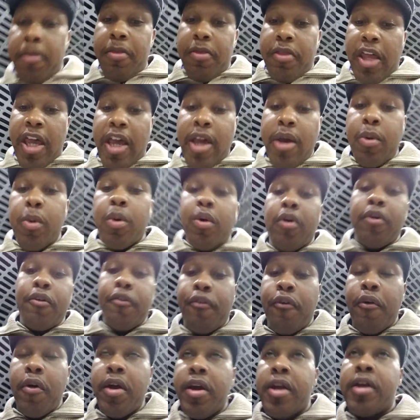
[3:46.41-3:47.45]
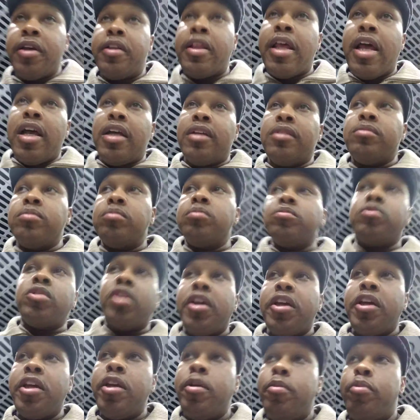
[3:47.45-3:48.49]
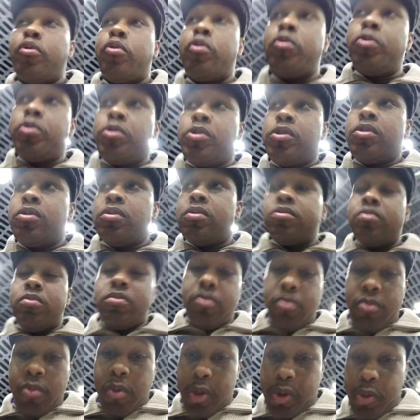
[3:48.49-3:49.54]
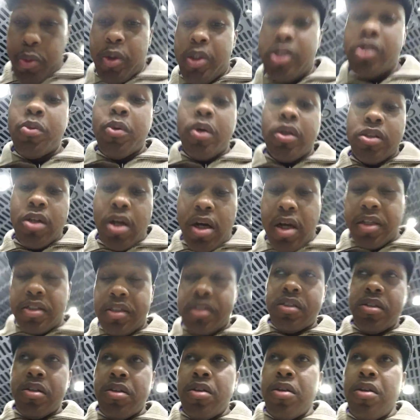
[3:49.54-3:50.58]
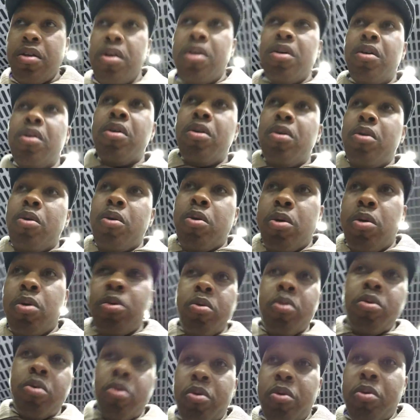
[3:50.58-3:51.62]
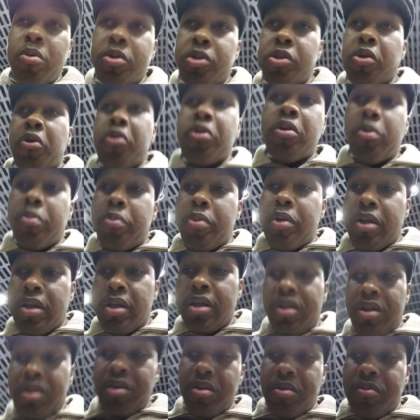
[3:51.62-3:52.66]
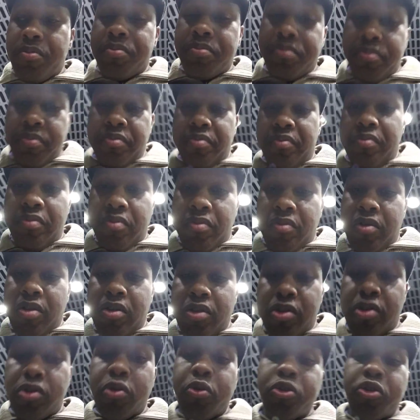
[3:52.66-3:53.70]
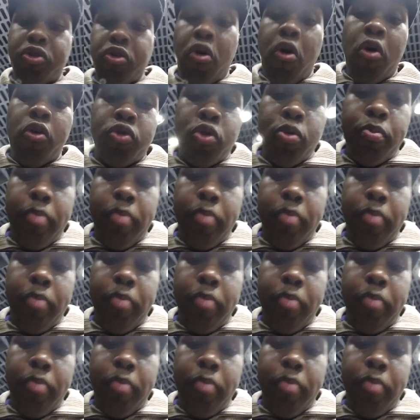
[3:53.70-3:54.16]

they were afraid that the Hebrews, which was us, was going to be too strong, too